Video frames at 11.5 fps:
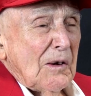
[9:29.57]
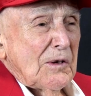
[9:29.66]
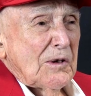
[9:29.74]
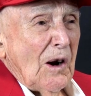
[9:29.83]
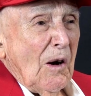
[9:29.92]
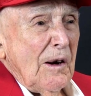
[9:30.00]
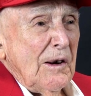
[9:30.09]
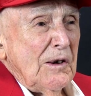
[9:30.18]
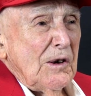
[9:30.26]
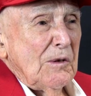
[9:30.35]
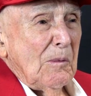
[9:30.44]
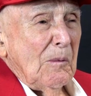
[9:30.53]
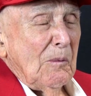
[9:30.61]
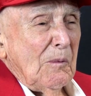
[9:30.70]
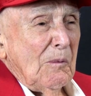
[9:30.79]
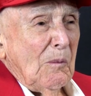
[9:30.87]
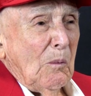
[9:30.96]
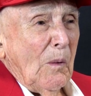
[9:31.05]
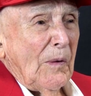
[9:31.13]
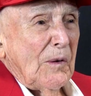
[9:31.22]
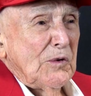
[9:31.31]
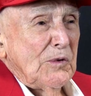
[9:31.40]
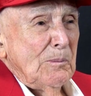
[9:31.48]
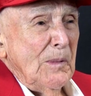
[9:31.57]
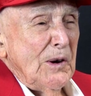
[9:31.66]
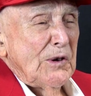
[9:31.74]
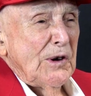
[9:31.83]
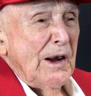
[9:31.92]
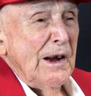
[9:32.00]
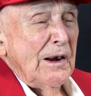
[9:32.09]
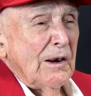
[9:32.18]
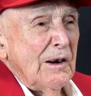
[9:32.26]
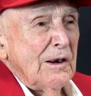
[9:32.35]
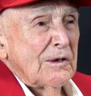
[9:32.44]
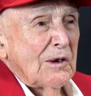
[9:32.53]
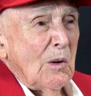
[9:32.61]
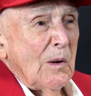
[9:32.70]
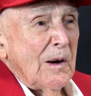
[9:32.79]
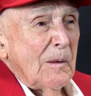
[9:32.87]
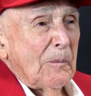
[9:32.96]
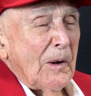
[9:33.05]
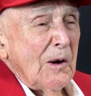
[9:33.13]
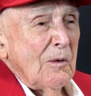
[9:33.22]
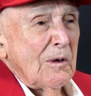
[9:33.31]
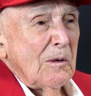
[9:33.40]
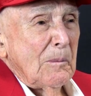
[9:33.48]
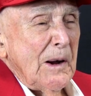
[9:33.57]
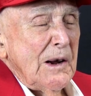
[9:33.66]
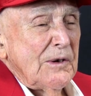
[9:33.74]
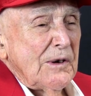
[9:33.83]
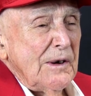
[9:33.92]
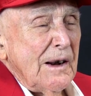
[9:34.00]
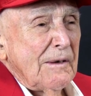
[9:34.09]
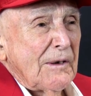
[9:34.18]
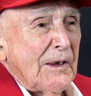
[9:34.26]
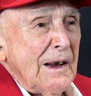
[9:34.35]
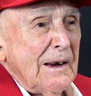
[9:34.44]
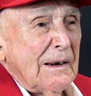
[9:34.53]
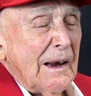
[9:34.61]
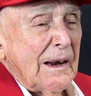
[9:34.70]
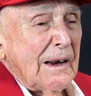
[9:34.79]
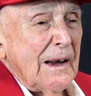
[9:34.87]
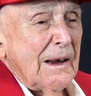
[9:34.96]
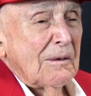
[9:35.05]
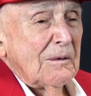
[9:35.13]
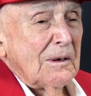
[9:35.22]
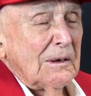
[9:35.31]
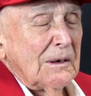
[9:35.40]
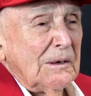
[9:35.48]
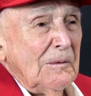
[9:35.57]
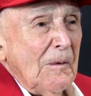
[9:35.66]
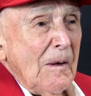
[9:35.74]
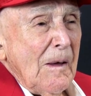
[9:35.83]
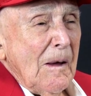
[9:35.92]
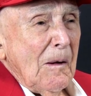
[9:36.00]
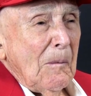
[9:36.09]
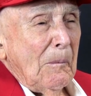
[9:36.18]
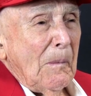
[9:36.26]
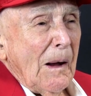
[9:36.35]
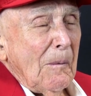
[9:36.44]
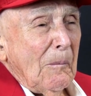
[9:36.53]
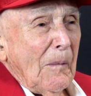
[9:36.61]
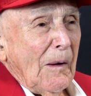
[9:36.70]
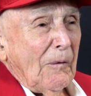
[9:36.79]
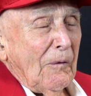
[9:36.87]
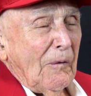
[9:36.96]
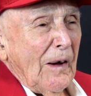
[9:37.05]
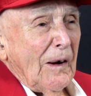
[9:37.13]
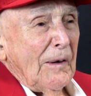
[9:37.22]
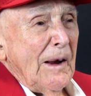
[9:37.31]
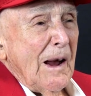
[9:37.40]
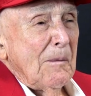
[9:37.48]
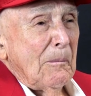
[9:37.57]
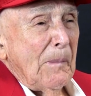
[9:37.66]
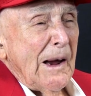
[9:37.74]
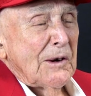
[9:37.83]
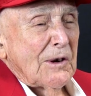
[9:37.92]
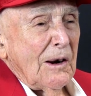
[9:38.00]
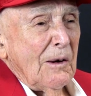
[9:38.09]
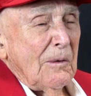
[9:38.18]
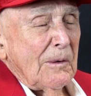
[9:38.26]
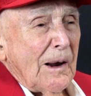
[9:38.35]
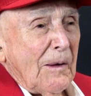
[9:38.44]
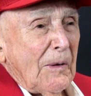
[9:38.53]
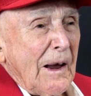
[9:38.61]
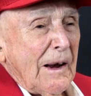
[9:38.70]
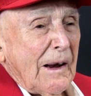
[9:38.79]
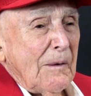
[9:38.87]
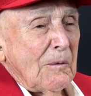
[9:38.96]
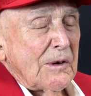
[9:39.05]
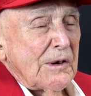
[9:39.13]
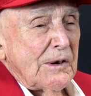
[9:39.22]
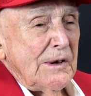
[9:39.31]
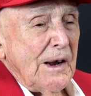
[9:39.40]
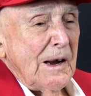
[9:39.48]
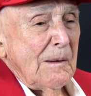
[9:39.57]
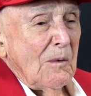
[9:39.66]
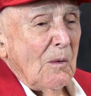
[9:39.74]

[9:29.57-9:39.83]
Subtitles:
started with the machine guns going up there on the beach and everything like that. Well, a fellow named Bassalone, I think that was his name,